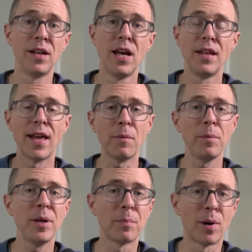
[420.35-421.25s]
And that
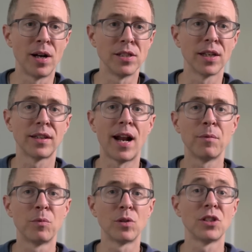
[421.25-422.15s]
would be a project that
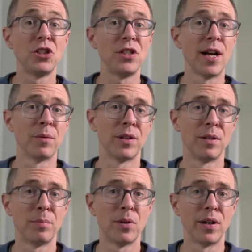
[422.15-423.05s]
I would want to share with
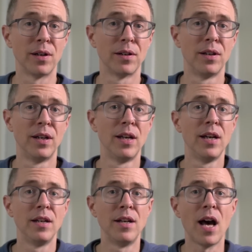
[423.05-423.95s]
an employer.
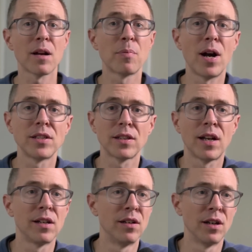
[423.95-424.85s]
Not a project
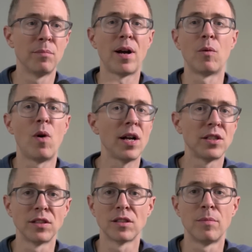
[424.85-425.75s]
that I learned by
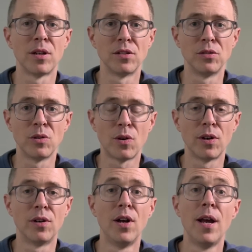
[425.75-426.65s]
watching some other
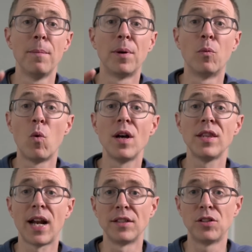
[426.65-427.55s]
tutorial, but
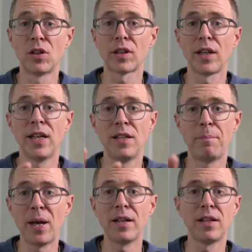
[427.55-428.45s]
one that I took
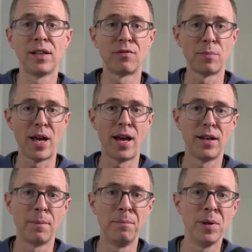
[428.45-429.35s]
independently from
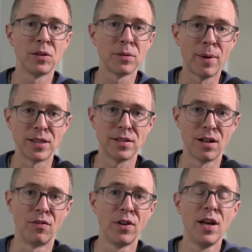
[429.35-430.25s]
that and built
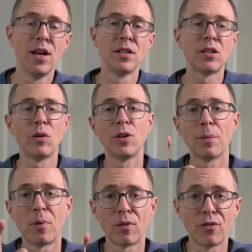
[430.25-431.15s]
myself. So
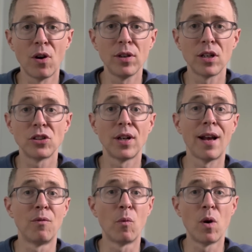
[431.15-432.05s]
your portfolio should
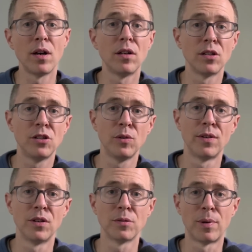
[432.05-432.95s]
have one or two
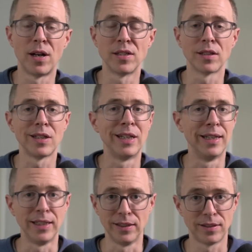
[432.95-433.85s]
of those projects at
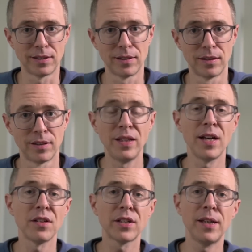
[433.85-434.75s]
least. And
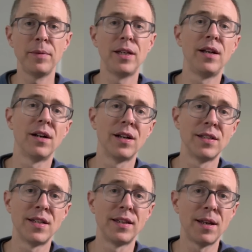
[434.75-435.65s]
the other gimme here
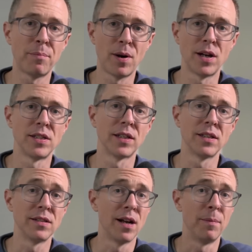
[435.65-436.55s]
is that that
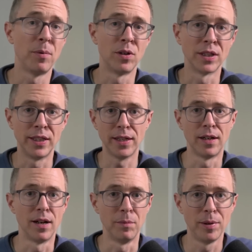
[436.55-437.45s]
project is up on
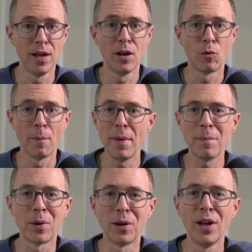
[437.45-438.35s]
GitHub.
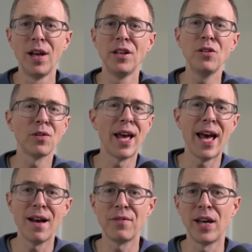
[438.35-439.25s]
Remember, you don't
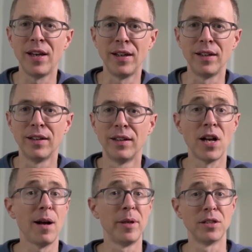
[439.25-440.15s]
have a
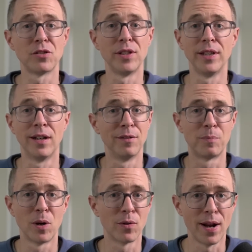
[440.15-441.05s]
job history
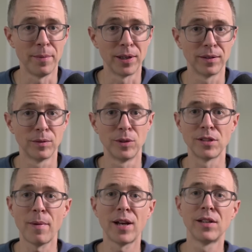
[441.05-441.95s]
of programming. When
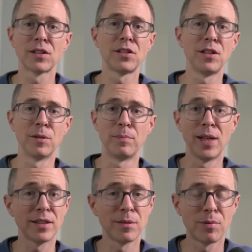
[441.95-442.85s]
somebody looks at your
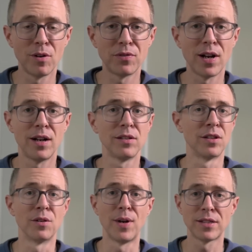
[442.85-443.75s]
LinkedIn profile
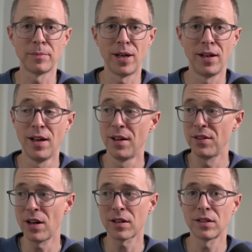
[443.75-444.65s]
or your resume,
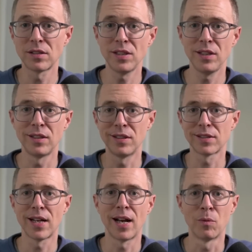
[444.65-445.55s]
they're not gonna see that
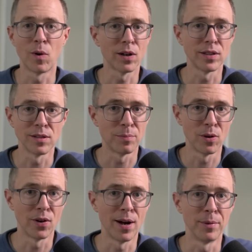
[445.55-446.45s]
this guy worked as a
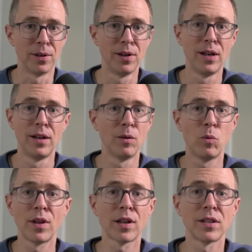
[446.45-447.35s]
programmer.
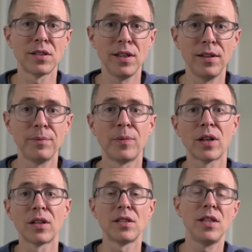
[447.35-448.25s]
What are they gonna see?
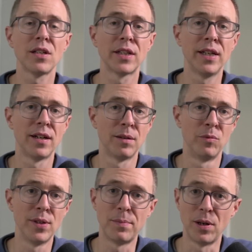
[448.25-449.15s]
They're gonna see your
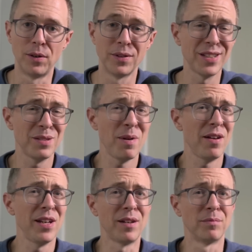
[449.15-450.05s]
GitHub repo. That's
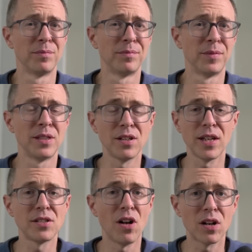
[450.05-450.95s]
about it. Until
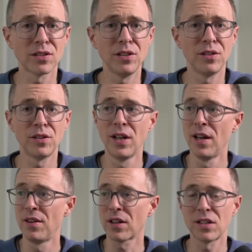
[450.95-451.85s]
they talk to you,
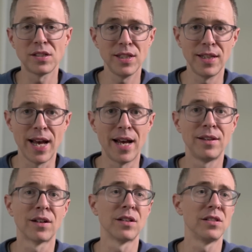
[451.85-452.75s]
they're gonna see
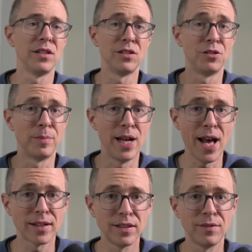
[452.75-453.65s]
that. They're gonna see that you've been
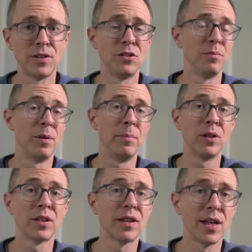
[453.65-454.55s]
active, that you've been
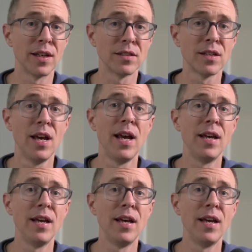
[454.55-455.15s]
building things,